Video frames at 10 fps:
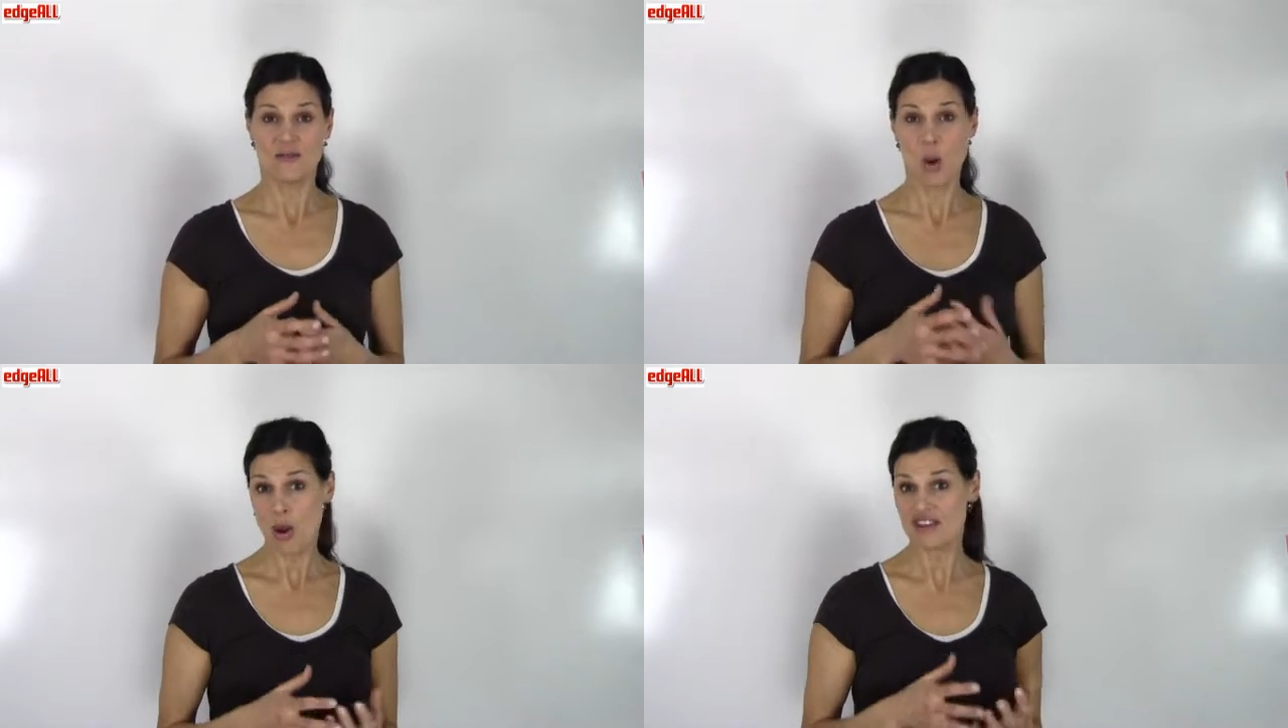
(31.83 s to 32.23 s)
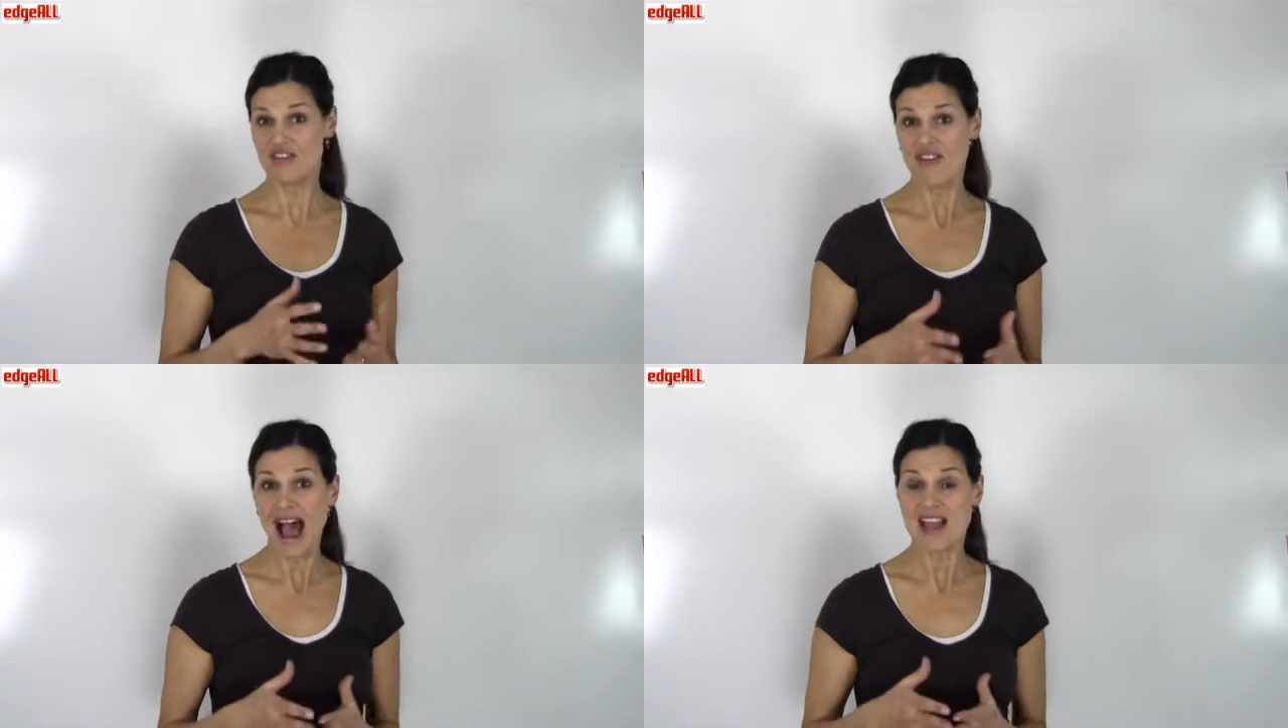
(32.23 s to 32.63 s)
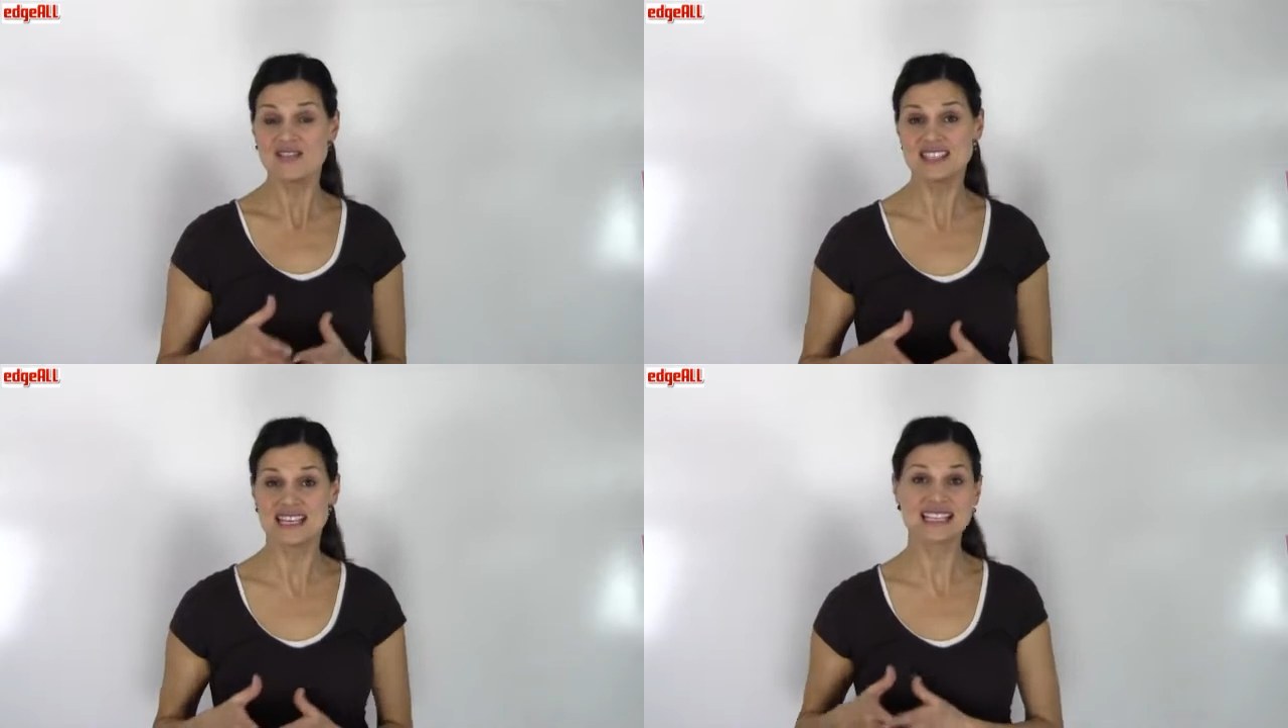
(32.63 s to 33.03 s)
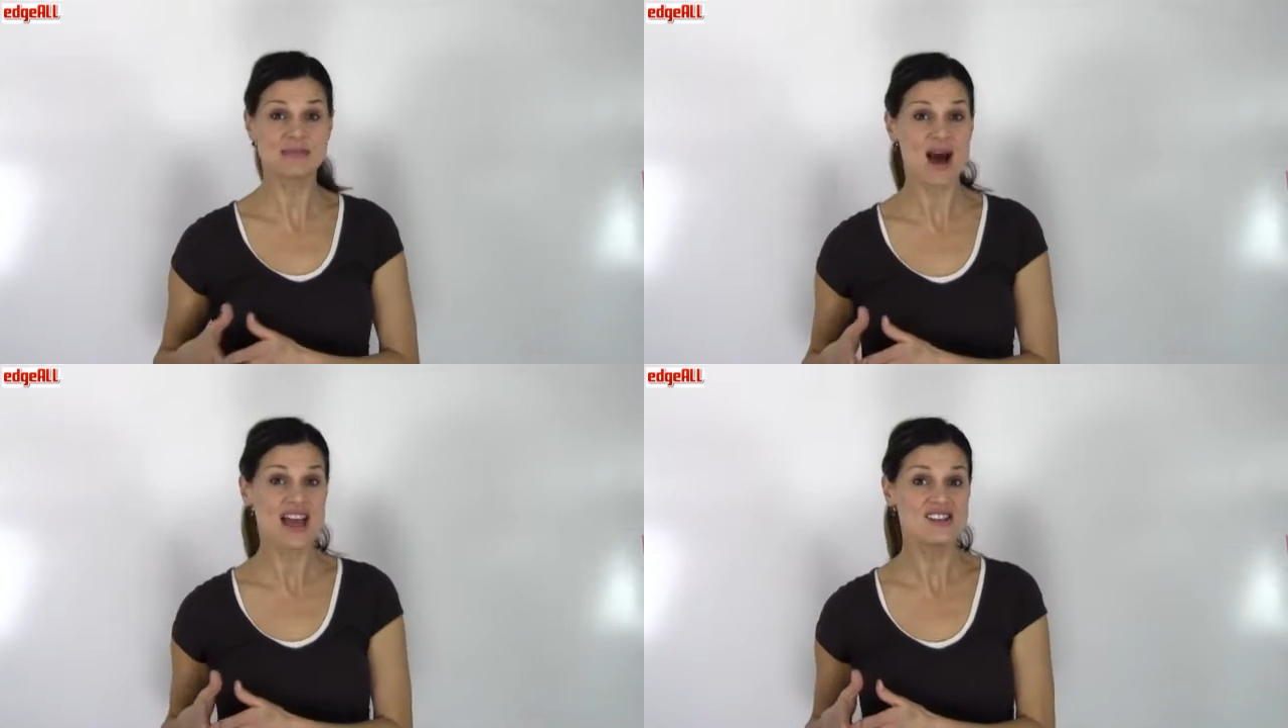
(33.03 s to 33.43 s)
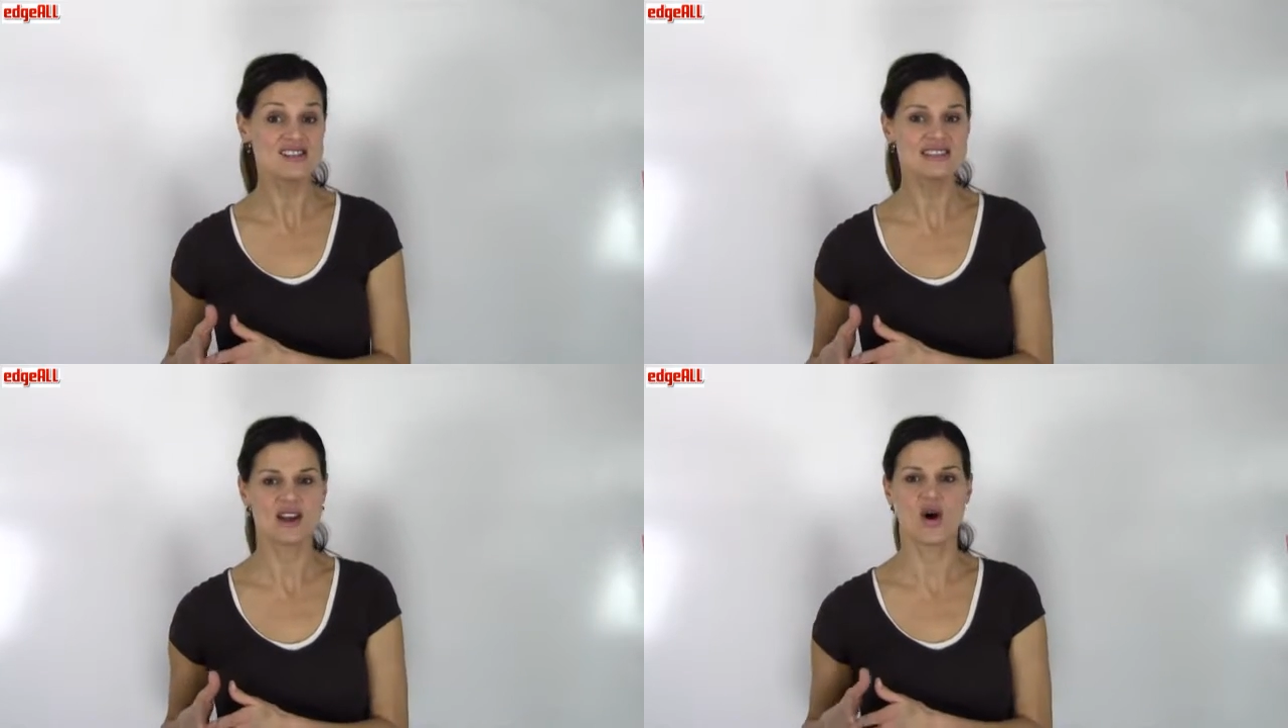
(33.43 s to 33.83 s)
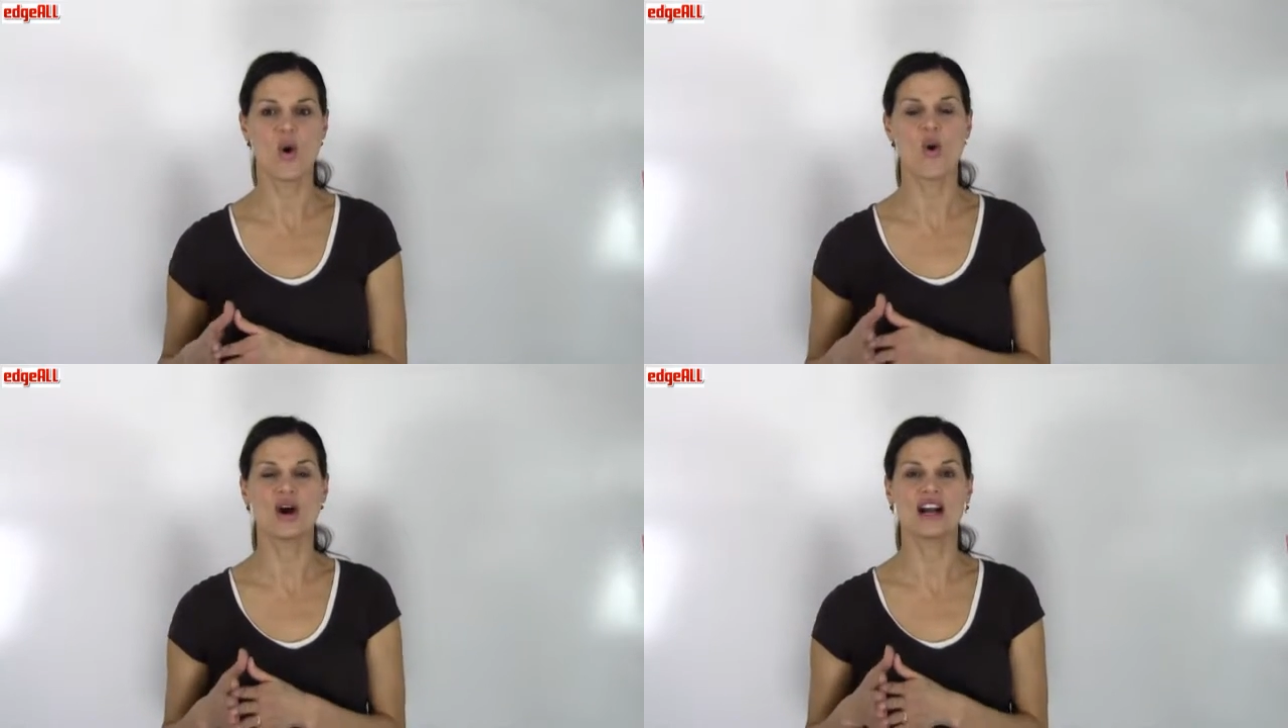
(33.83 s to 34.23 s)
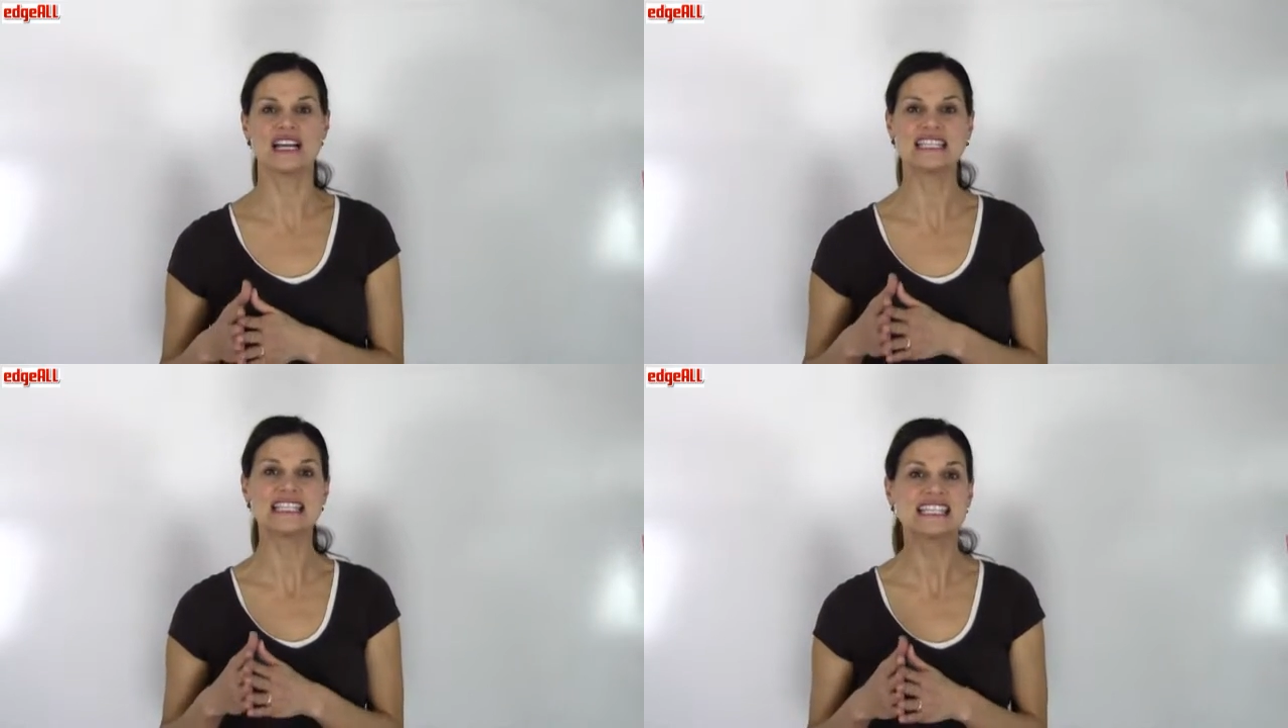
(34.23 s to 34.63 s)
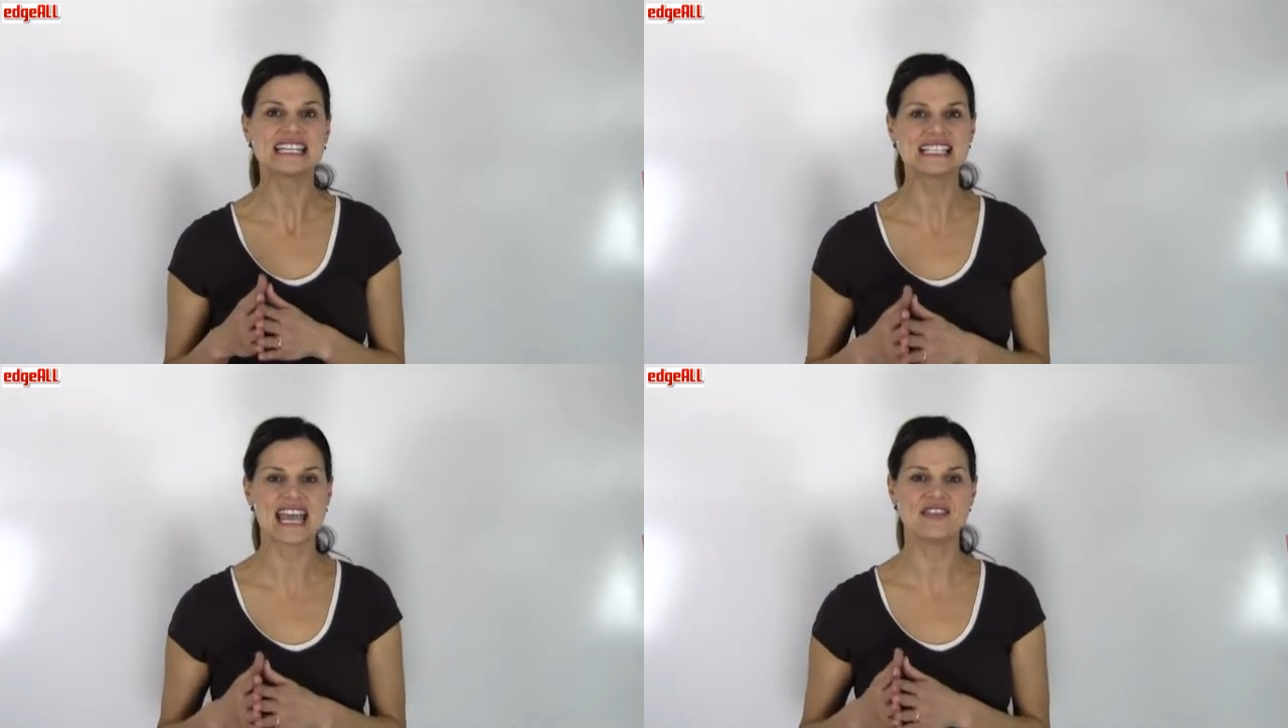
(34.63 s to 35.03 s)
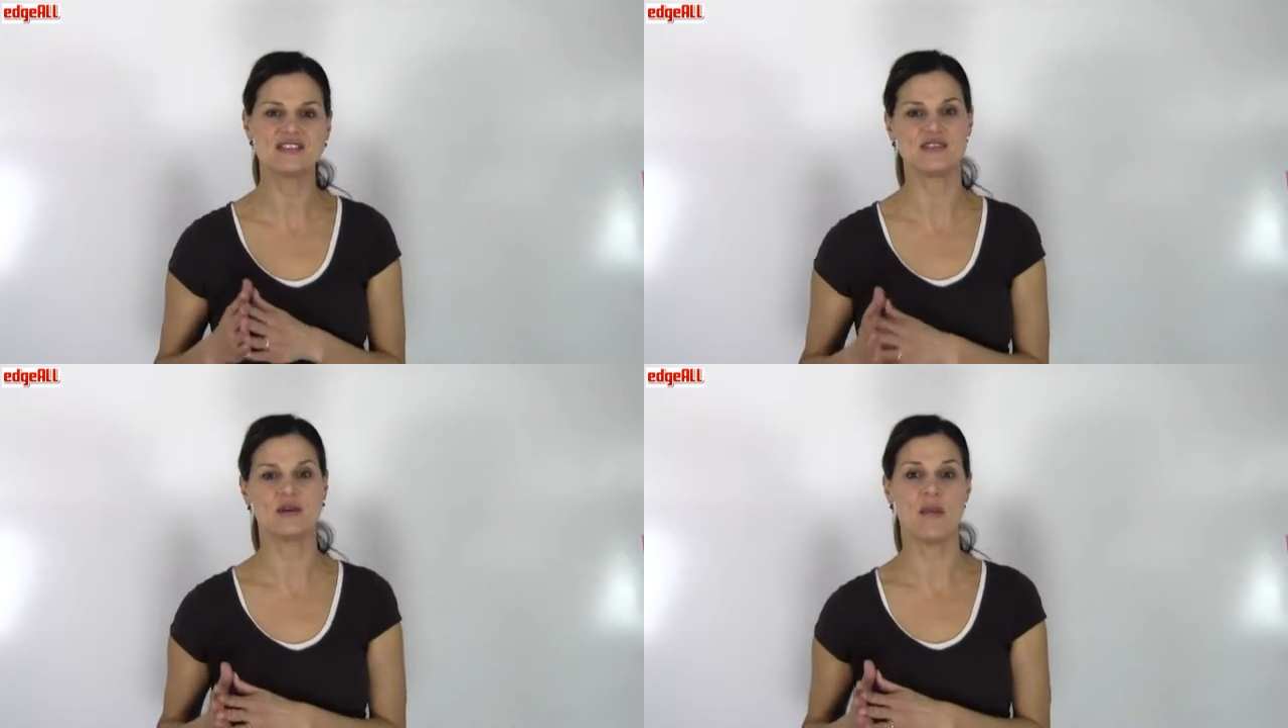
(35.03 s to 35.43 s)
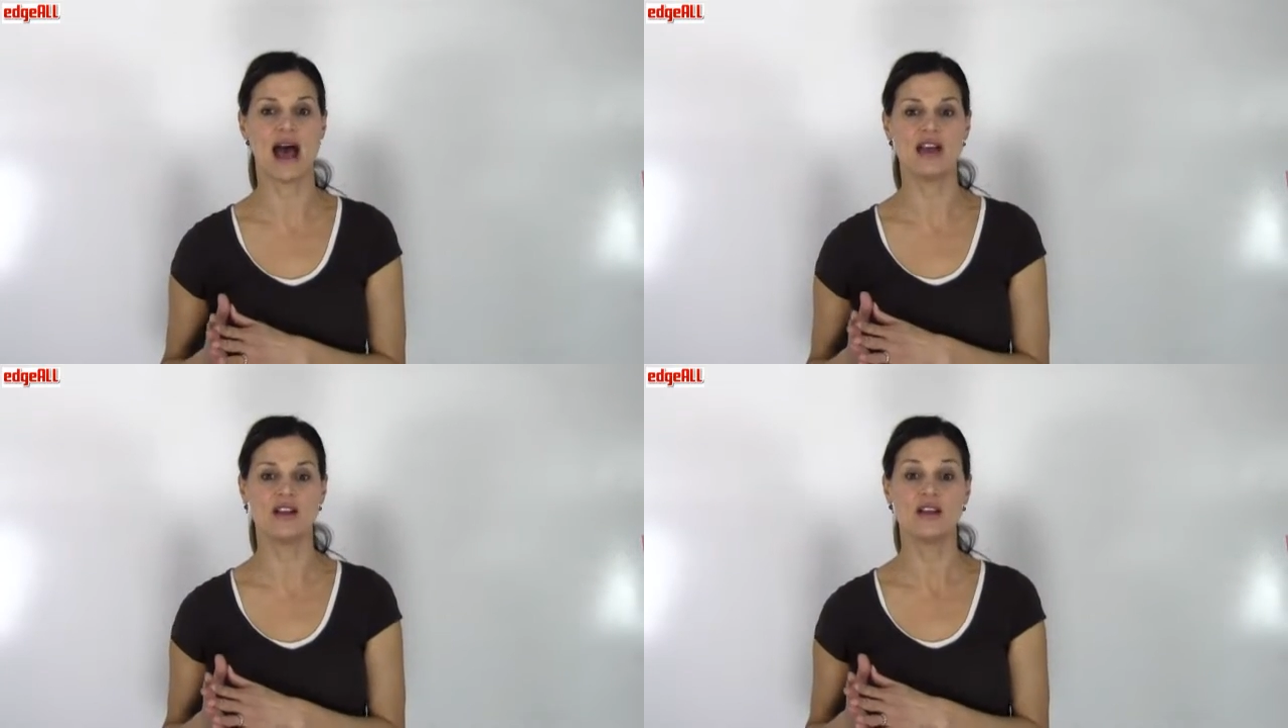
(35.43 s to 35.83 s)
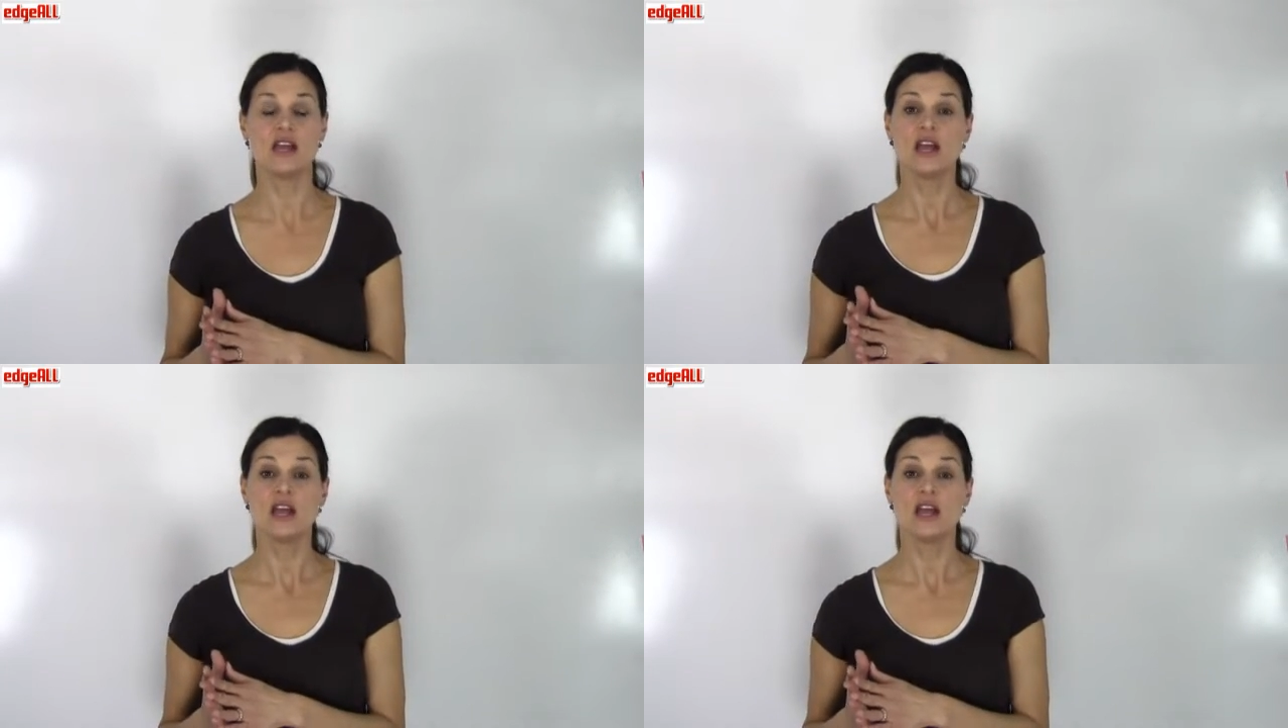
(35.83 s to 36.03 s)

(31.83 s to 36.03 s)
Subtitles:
0.56 miles or 6/8 of a mile,